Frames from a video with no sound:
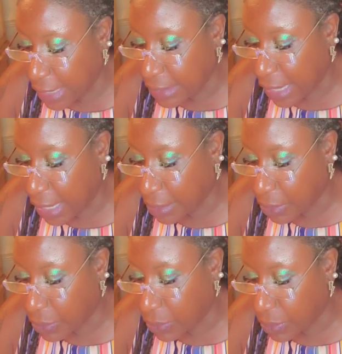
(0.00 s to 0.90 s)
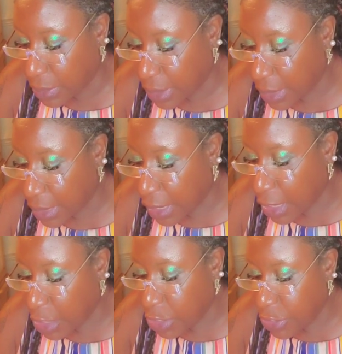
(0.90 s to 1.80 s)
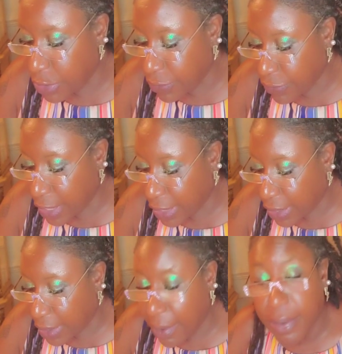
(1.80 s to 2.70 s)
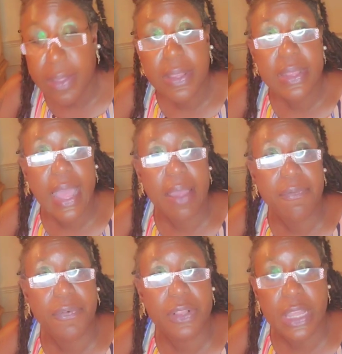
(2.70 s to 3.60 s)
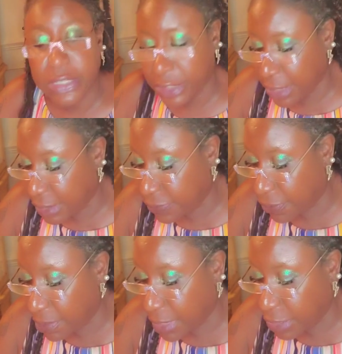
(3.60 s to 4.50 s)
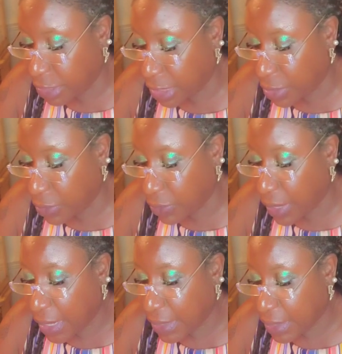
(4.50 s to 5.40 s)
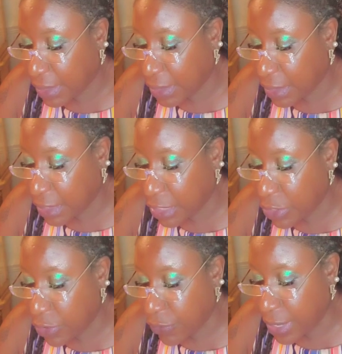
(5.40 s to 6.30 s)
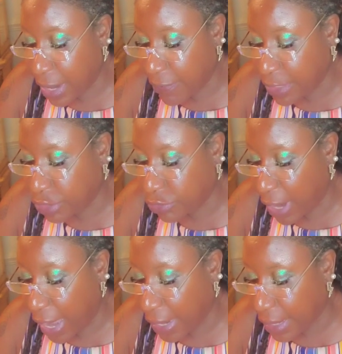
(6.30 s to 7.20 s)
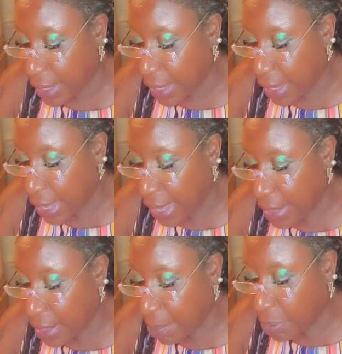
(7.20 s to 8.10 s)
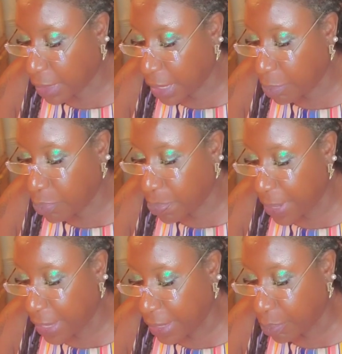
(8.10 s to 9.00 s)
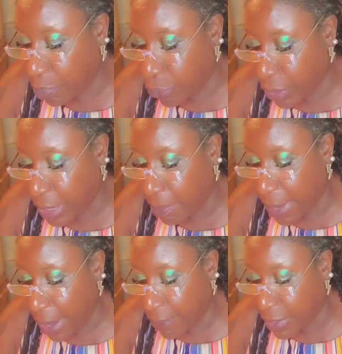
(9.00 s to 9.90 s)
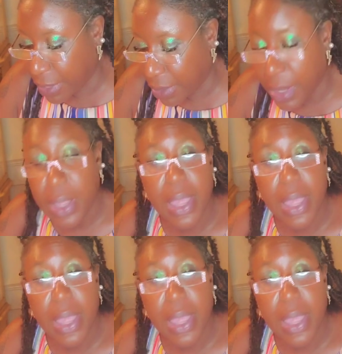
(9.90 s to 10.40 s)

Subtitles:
and dilute, urine that flushes from the genitourinary tract, and the blood-brain barrier.